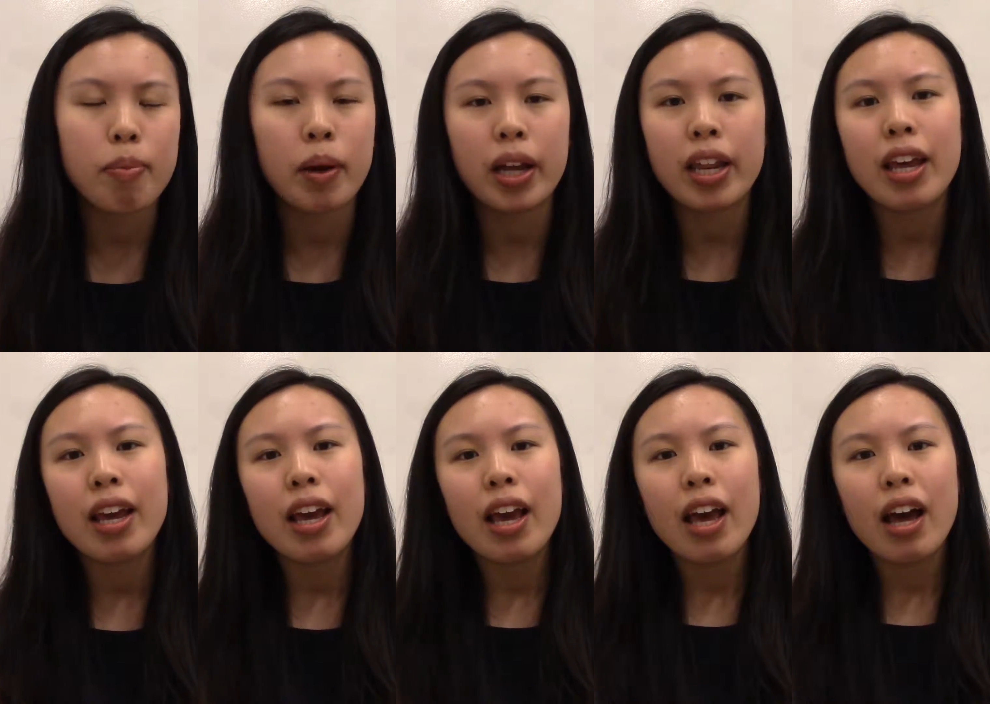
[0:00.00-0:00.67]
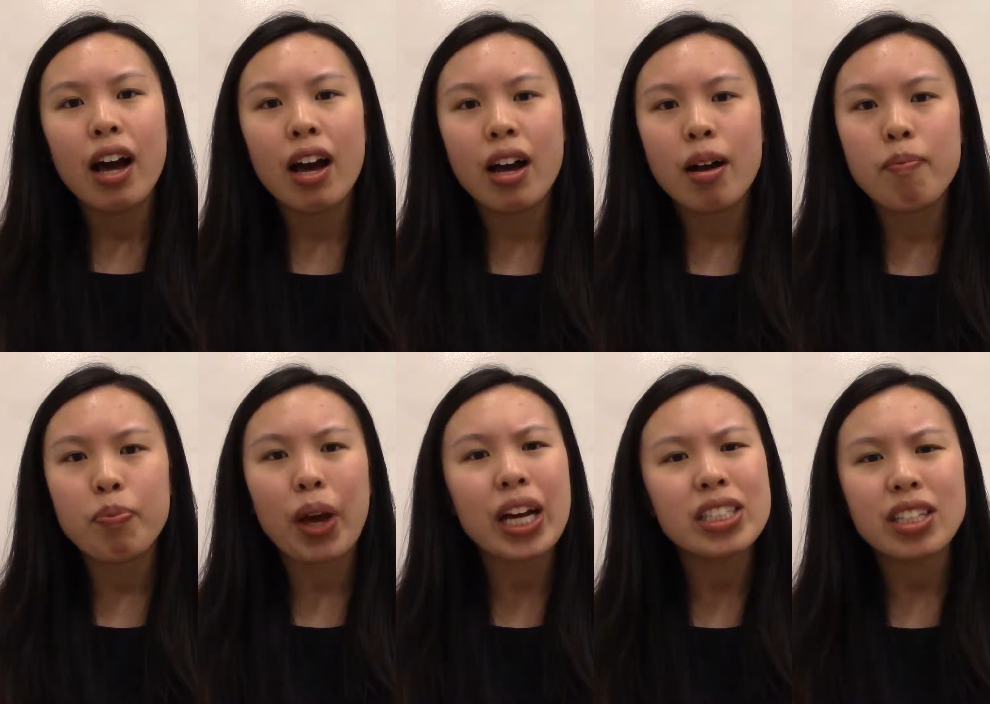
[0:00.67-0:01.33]
But
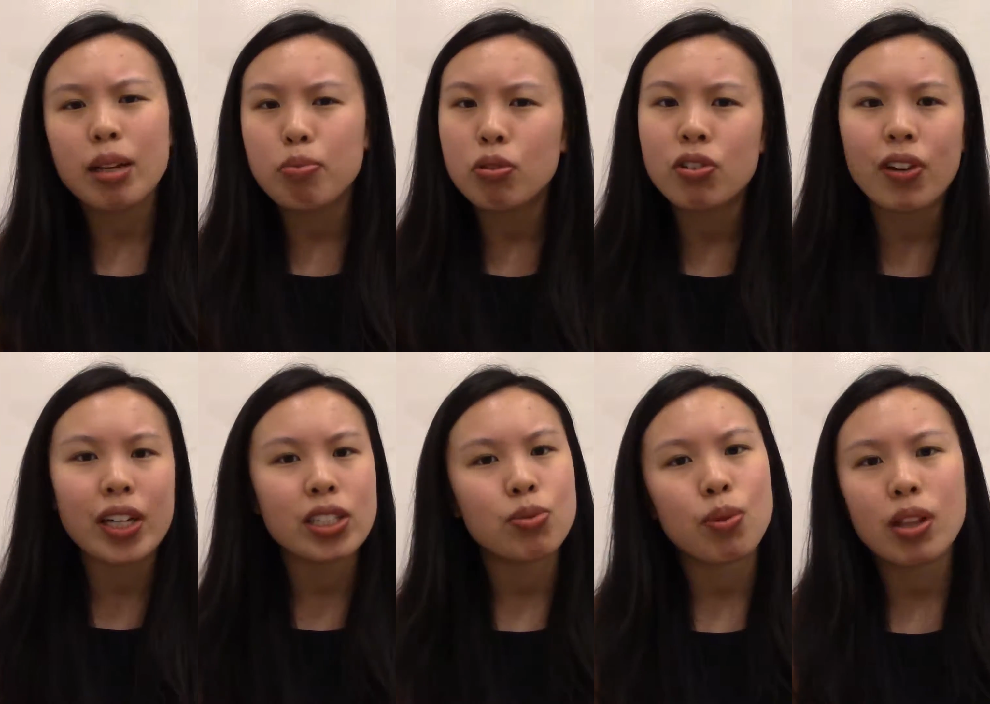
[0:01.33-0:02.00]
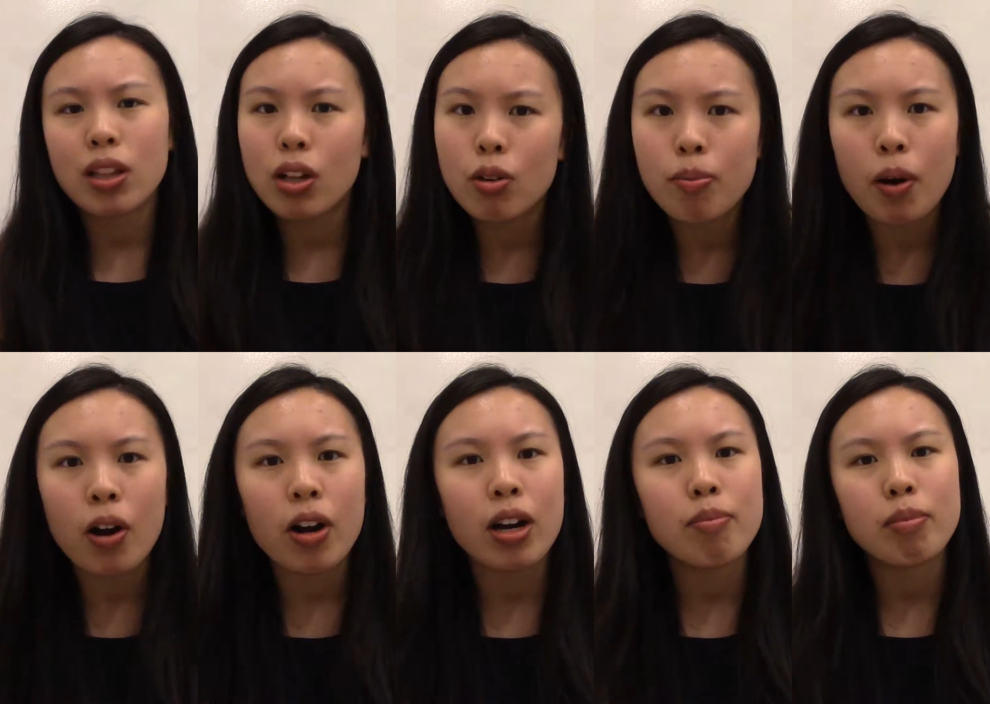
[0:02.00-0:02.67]
as I progress with low
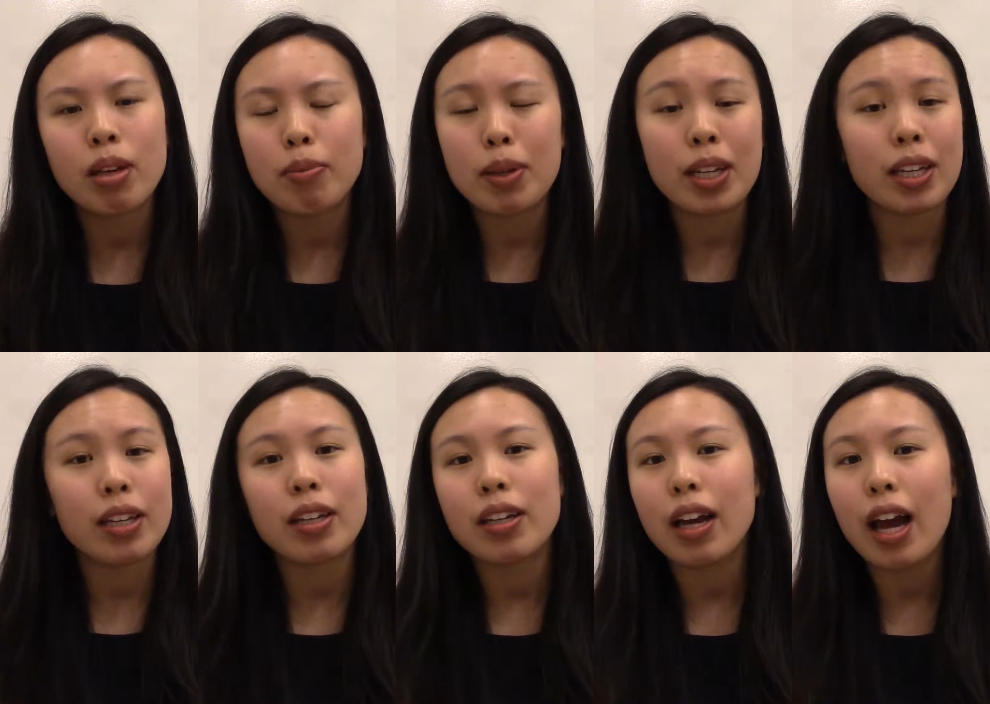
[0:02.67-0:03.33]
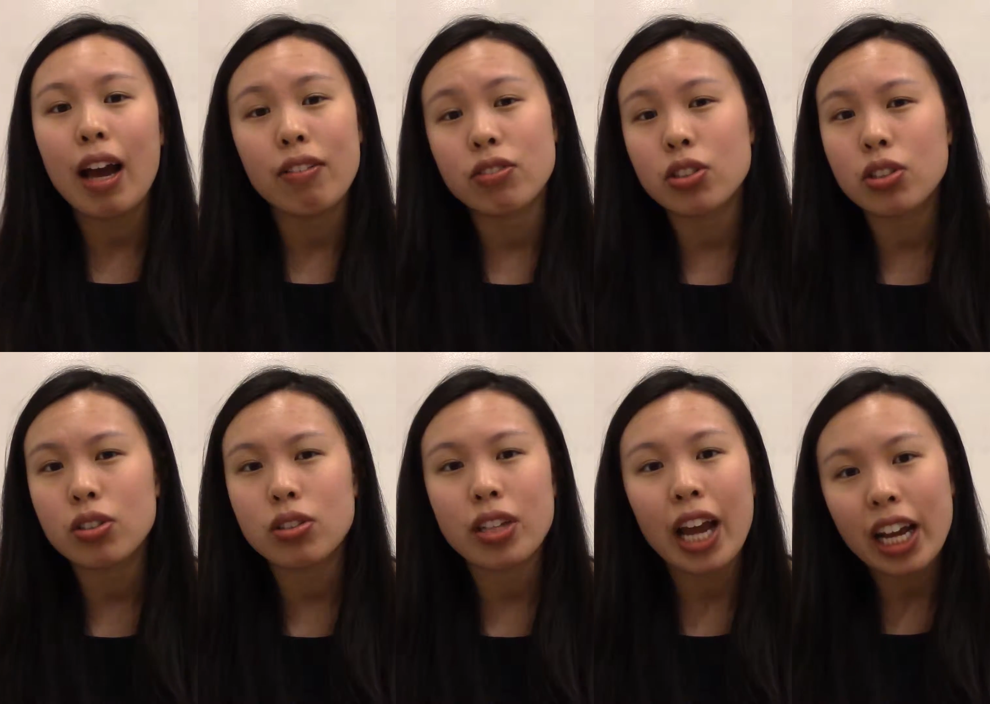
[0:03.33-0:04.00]
bar, maybe after
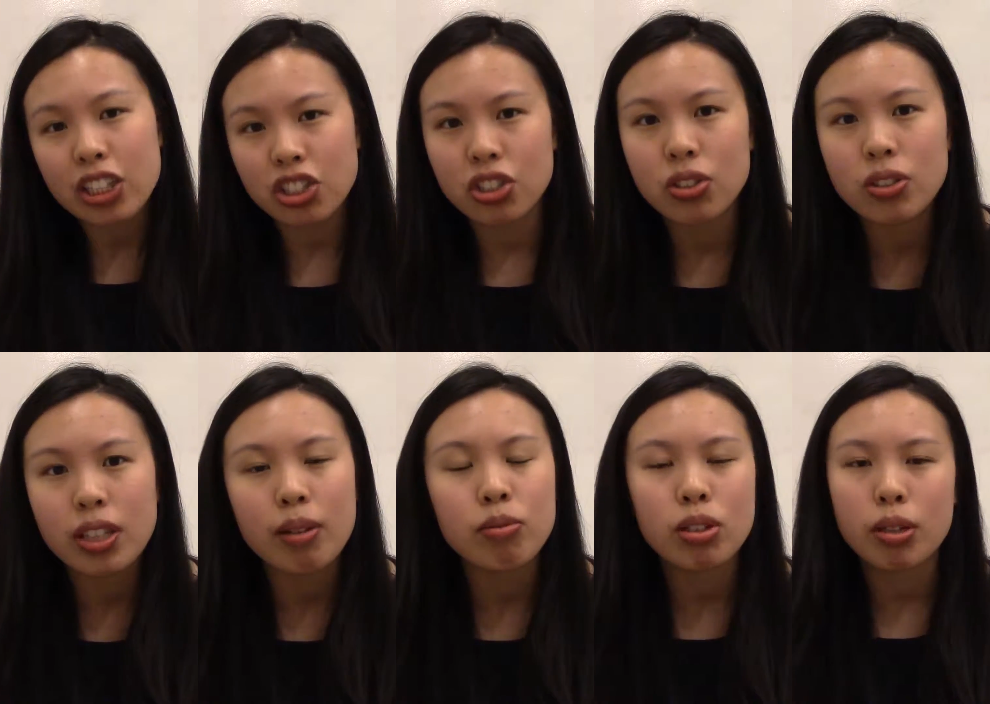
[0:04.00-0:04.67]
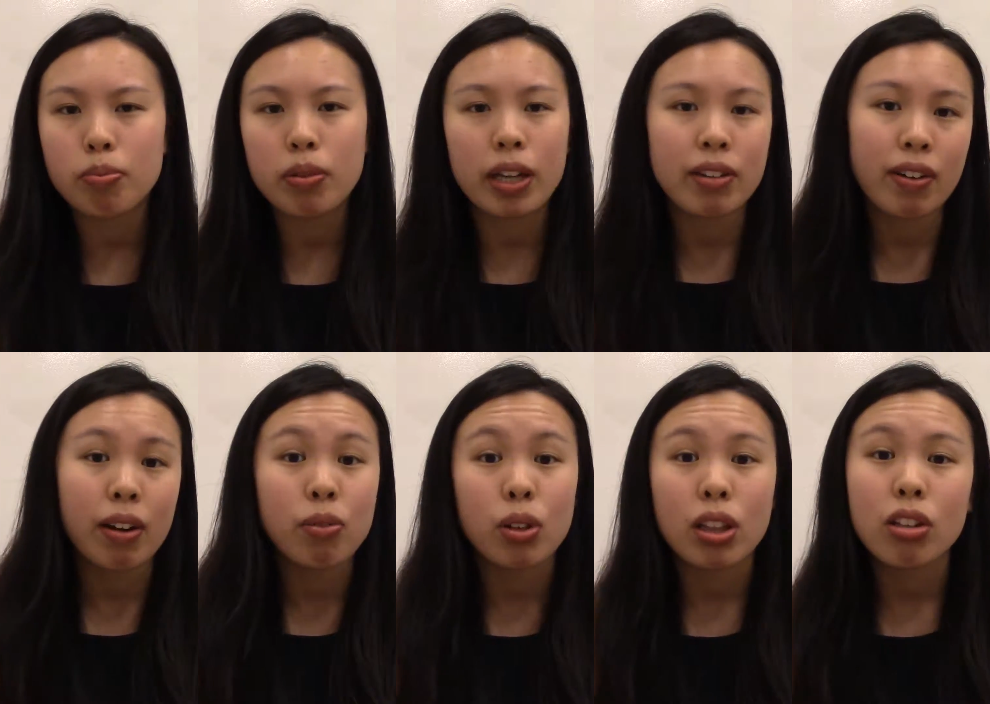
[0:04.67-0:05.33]
nationals, I'm going to play
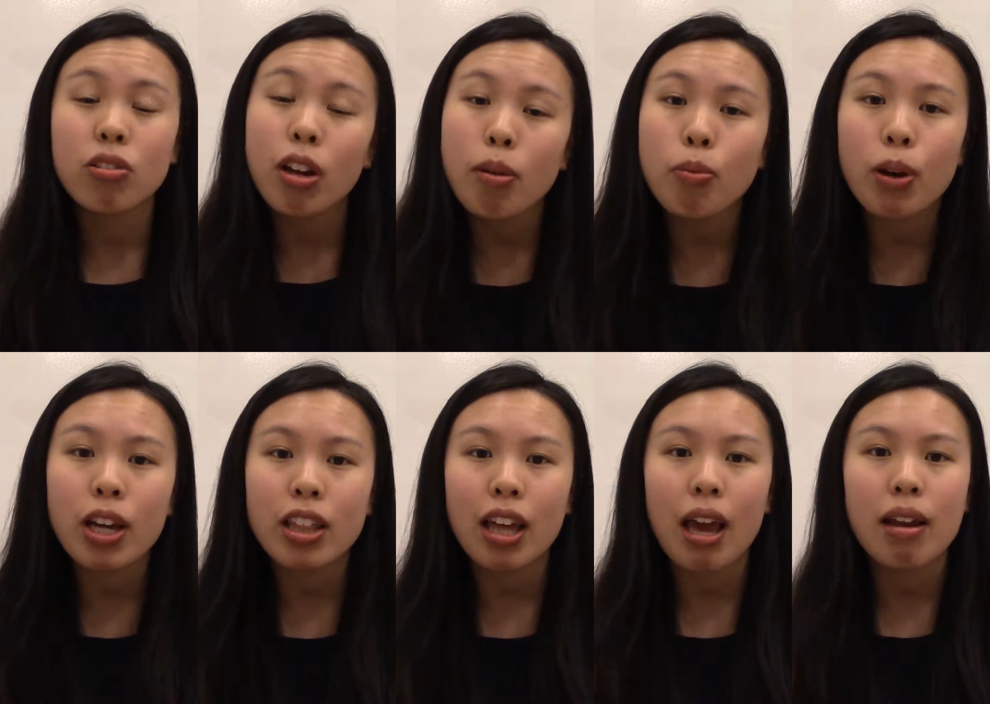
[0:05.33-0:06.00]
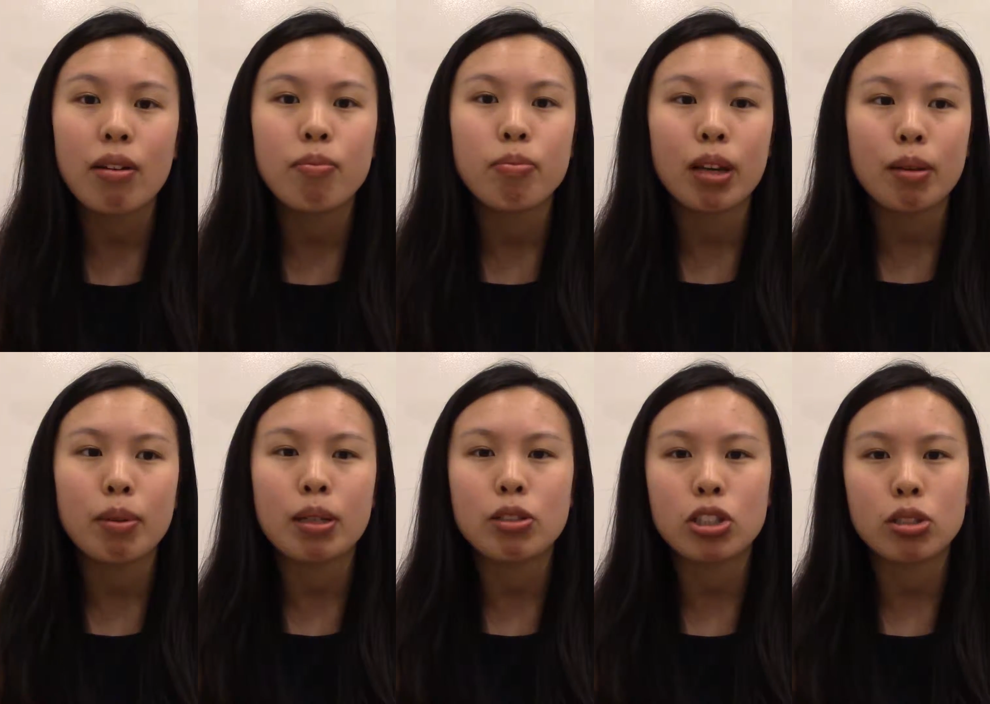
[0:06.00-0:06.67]
around with grip width and
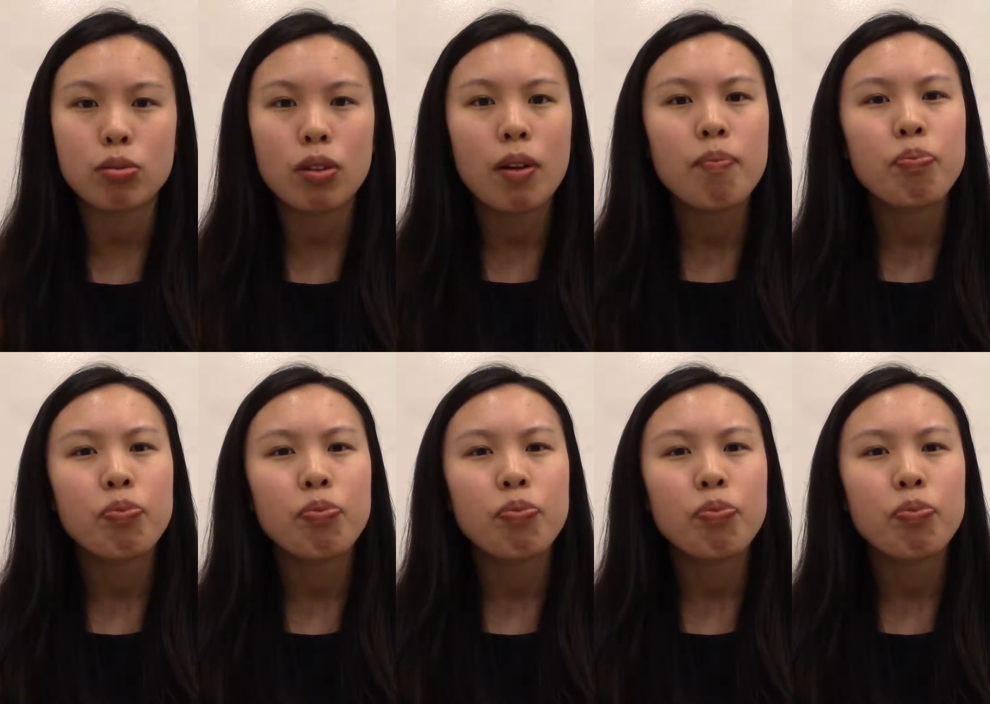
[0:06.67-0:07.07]
maybe just